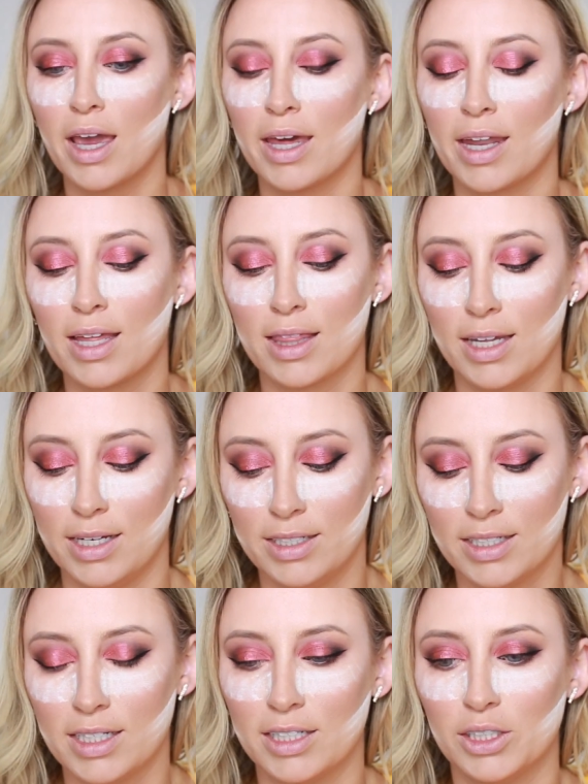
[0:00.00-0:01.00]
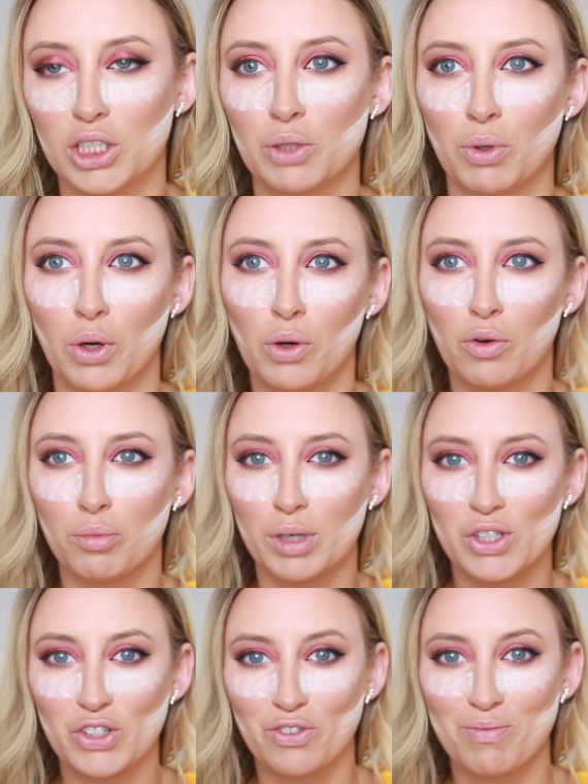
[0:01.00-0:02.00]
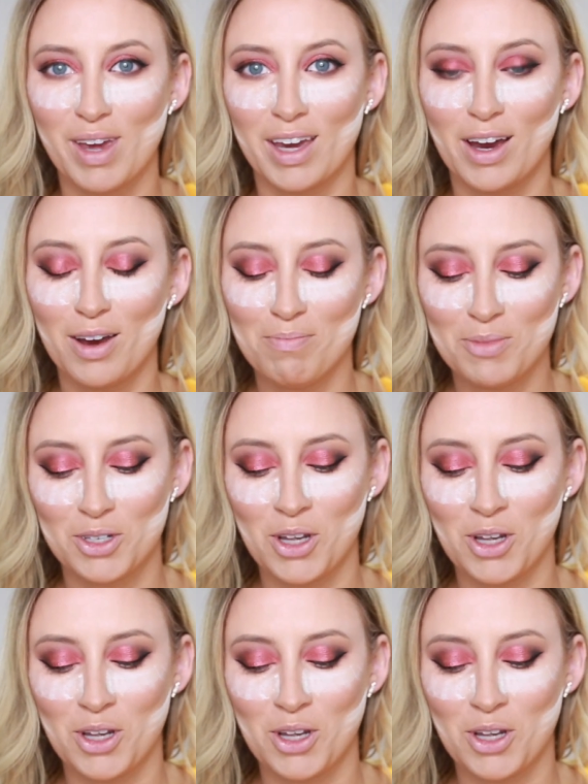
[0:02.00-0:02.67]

and I leaned into a whole bunch of makeup.